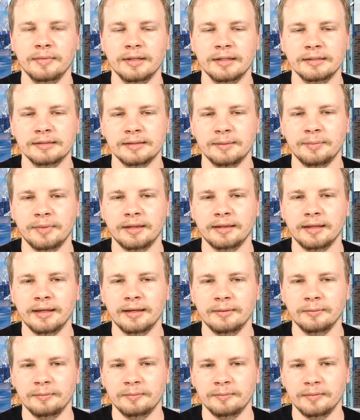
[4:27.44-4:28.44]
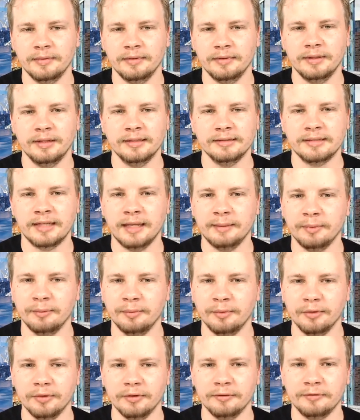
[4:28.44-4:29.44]
something that is
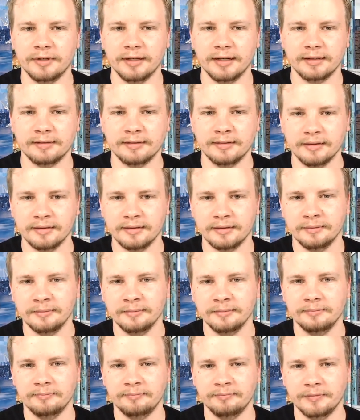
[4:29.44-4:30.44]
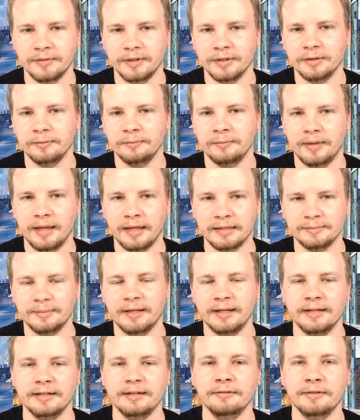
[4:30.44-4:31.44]
capable of connecting, as
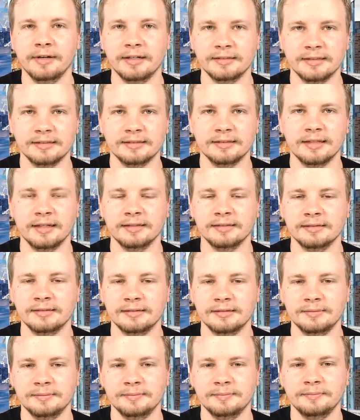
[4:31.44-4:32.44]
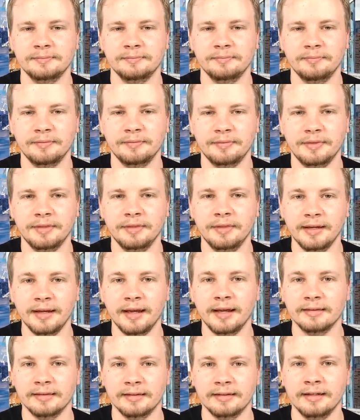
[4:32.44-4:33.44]
many devices as the
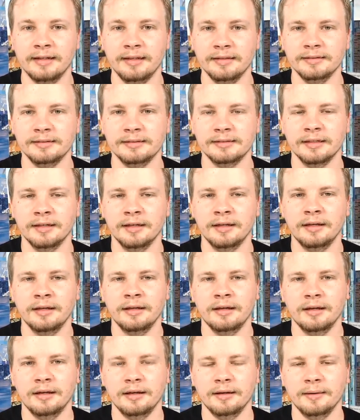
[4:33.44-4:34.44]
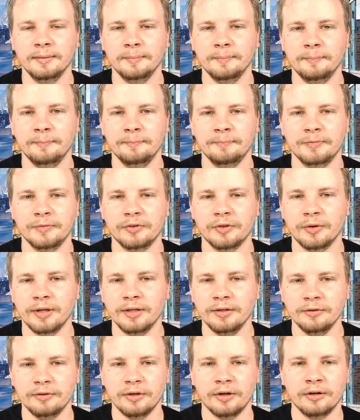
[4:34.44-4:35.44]
island needs. So
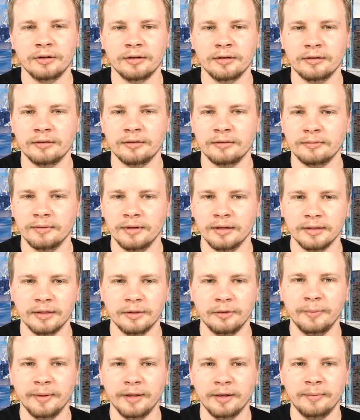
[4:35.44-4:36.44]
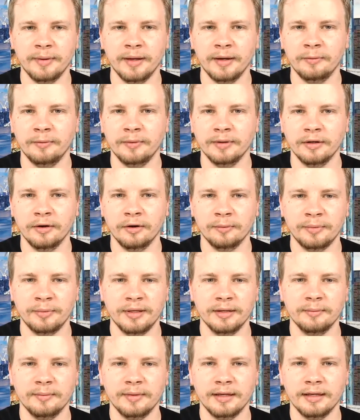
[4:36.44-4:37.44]
can you talk a little bit about what
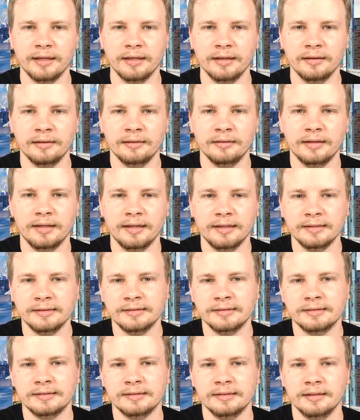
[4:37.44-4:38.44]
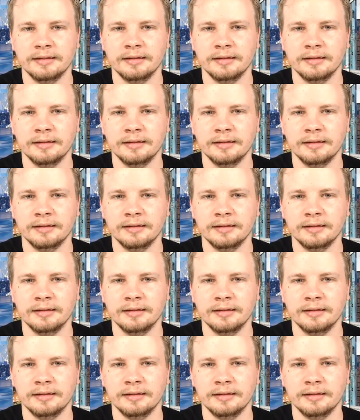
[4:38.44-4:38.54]
RPMA is,